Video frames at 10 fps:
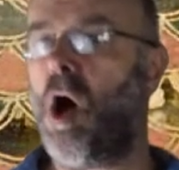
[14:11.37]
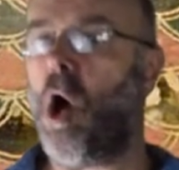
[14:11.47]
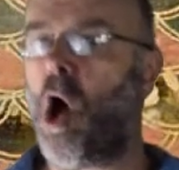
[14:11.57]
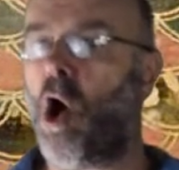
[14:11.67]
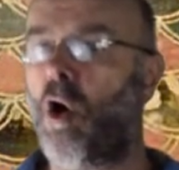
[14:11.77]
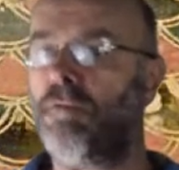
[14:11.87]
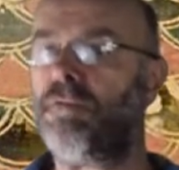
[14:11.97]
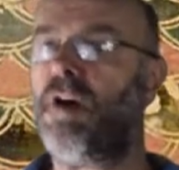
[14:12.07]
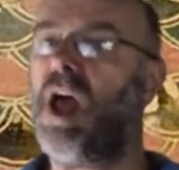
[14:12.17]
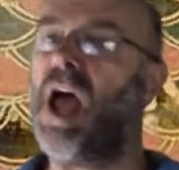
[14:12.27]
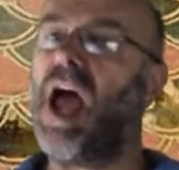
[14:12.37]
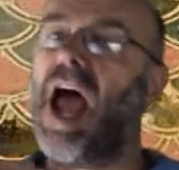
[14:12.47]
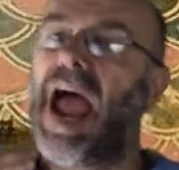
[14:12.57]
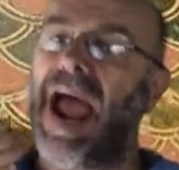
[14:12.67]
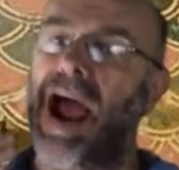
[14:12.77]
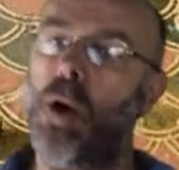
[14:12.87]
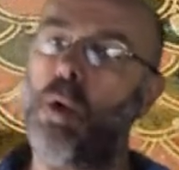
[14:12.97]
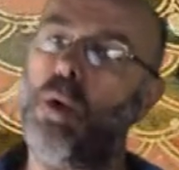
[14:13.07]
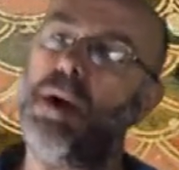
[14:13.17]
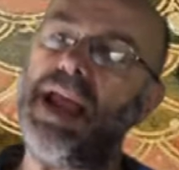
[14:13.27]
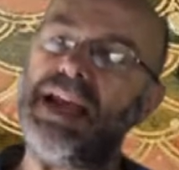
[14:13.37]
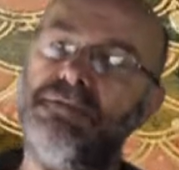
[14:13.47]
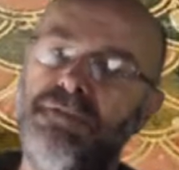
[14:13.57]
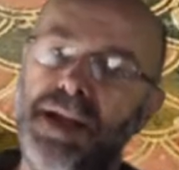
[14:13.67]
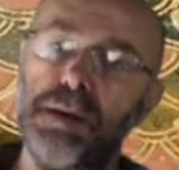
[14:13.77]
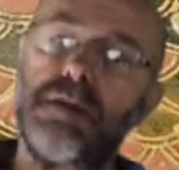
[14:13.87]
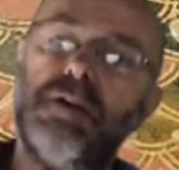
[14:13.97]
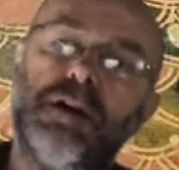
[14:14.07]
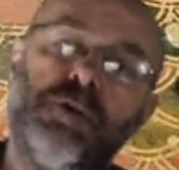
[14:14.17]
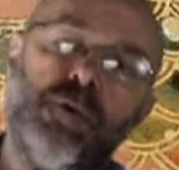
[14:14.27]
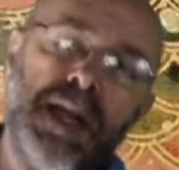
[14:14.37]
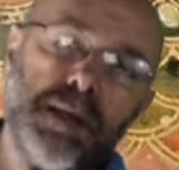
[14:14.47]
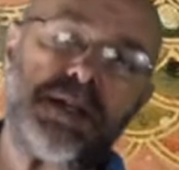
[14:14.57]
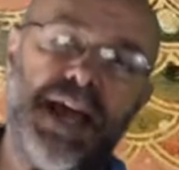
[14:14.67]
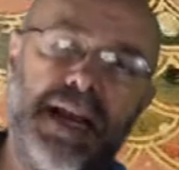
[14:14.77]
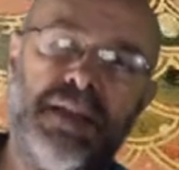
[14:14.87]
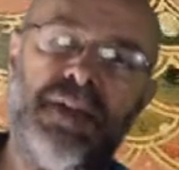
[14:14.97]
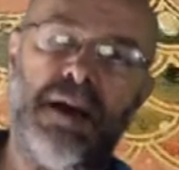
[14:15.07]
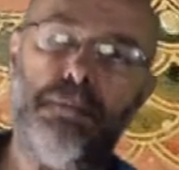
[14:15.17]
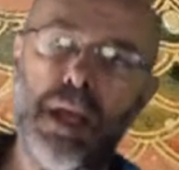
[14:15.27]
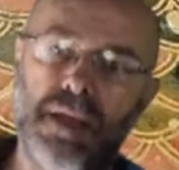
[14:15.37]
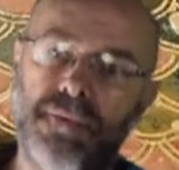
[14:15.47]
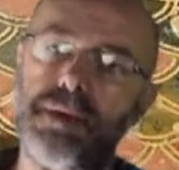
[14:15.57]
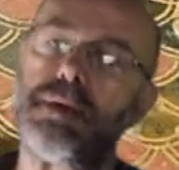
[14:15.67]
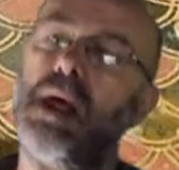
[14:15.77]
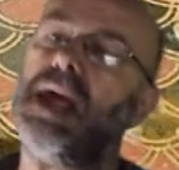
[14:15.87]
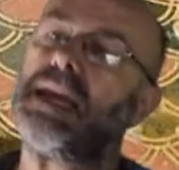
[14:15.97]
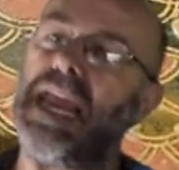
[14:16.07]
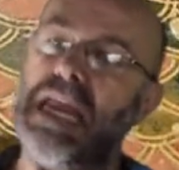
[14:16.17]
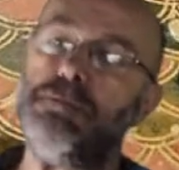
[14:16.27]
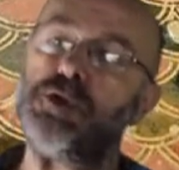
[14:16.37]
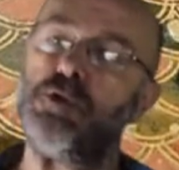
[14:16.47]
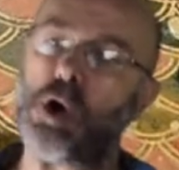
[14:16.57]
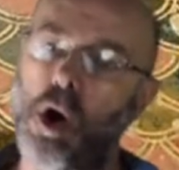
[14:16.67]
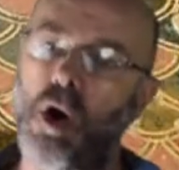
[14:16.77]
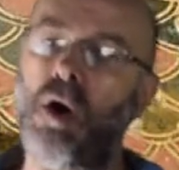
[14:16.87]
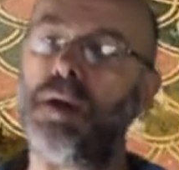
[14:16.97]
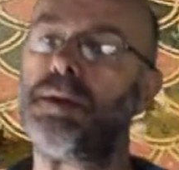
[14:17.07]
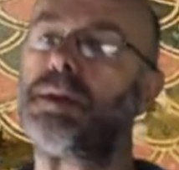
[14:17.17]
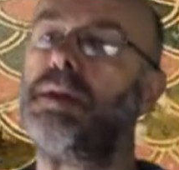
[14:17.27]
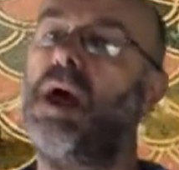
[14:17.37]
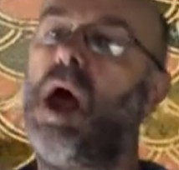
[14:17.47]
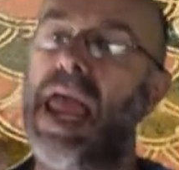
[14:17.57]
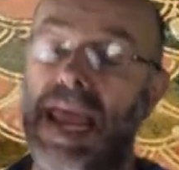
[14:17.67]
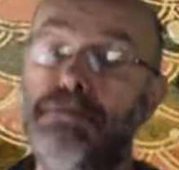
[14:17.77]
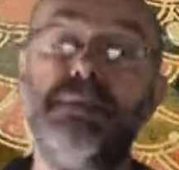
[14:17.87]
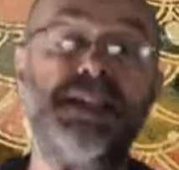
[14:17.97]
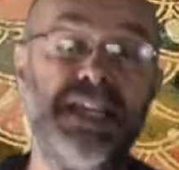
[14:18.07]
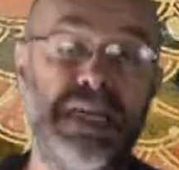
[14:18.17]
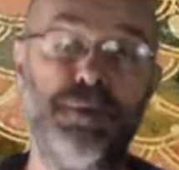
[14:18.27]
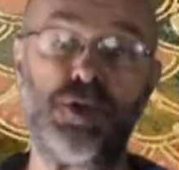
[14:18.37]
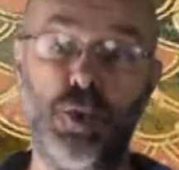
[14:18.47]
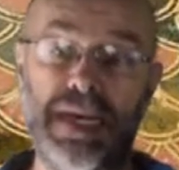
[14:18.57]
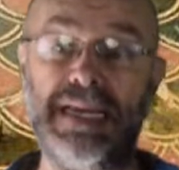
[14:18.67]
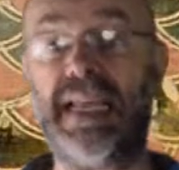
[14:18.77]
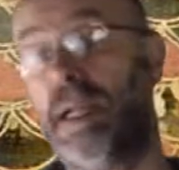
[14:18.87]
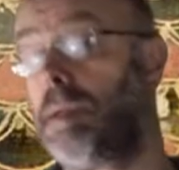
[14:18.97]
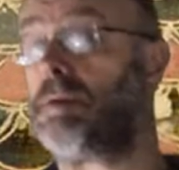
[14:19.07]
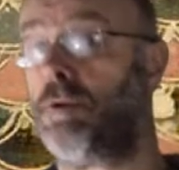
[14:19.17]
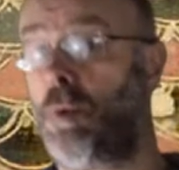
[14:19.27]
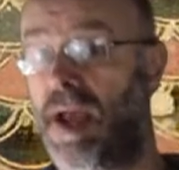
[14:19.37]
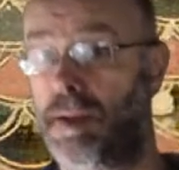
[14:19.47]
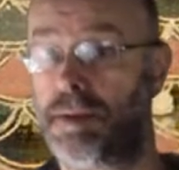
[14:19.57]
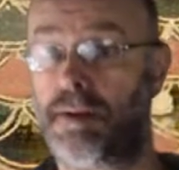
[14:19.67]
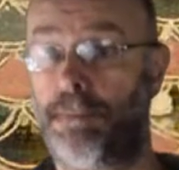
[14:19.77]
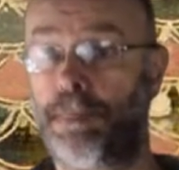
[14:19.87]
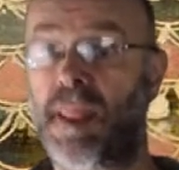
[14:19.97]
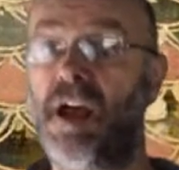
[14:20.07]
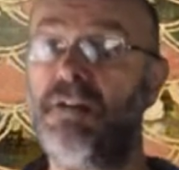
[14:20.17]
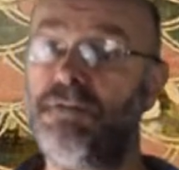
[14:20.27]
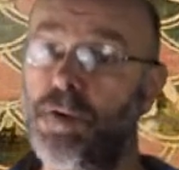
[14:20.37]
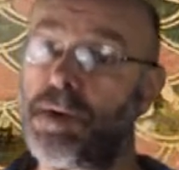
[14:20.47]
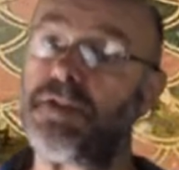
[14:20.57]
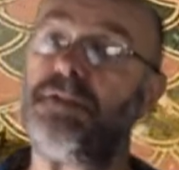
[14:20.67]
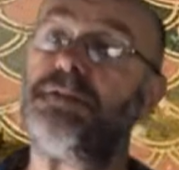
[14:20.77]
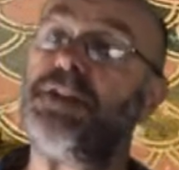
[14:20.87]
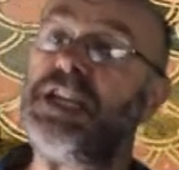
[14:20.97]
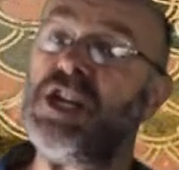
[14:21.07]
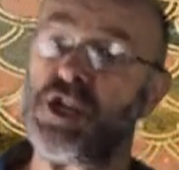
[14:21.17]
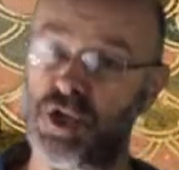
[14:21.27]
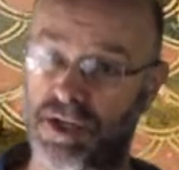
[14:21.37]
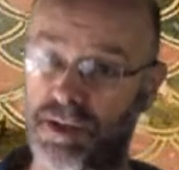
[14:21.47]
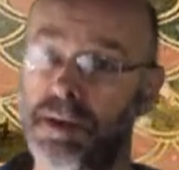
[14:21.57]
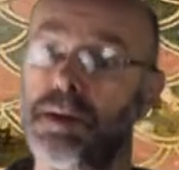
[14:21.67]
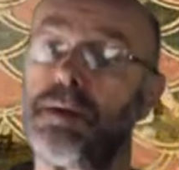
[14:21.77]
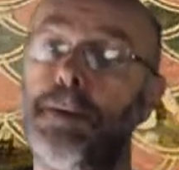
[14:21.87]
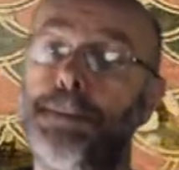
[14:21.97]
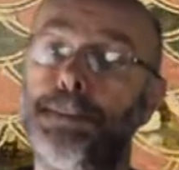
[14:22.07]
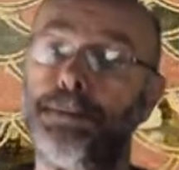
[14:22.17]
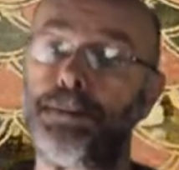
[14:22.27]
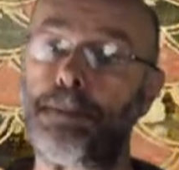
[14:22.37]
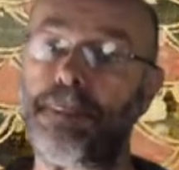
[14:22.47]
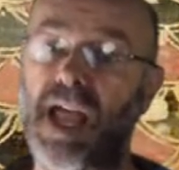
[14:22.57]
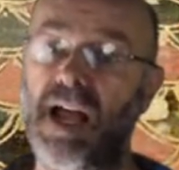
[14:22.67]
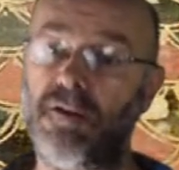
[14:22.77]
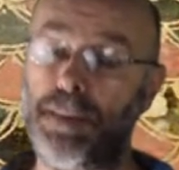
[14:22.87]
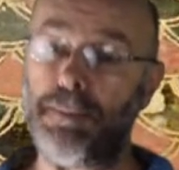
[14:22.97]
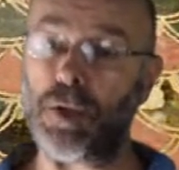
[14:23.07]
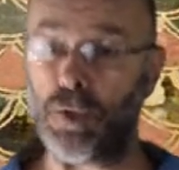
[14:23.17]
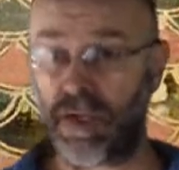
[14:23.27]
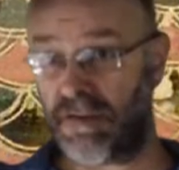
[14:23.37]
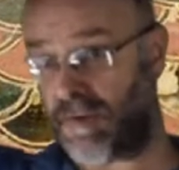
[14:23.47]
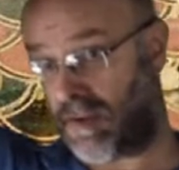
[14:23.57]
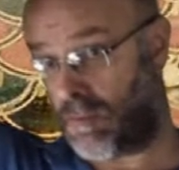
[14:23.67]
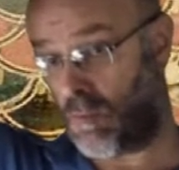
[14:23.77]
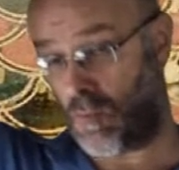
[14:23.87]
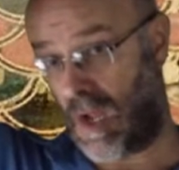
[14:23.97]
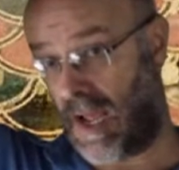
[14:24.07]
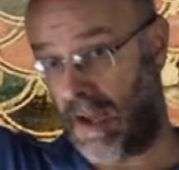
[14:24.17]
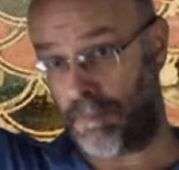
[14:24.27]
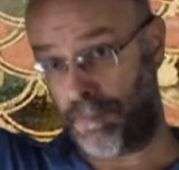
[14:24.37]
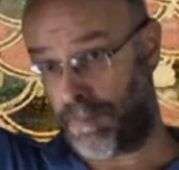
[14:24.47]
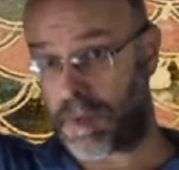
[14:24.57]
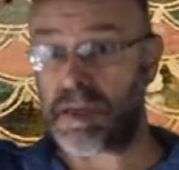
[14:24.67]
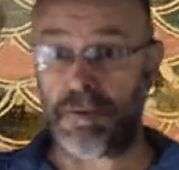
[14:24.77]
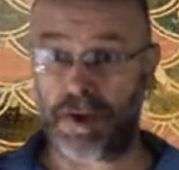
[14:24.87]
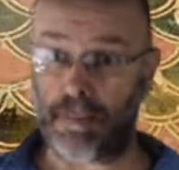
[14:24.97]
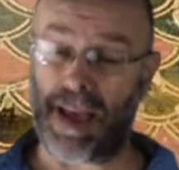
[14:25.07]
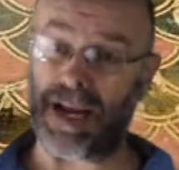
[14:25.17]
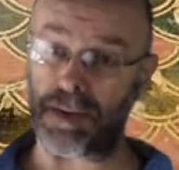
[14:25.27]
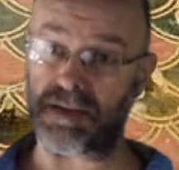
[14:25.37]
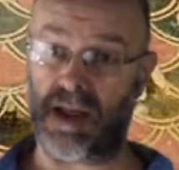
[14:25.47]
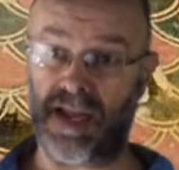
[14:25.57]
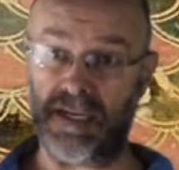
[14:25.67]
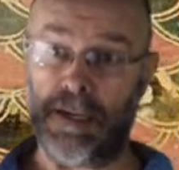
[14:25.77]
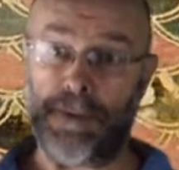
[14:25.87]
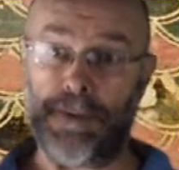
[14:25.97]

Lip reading: of how events the Greeks tell in their myths came to cause enmity between East and West. First, the Phoenicians, the people who live in Syria, Palestine,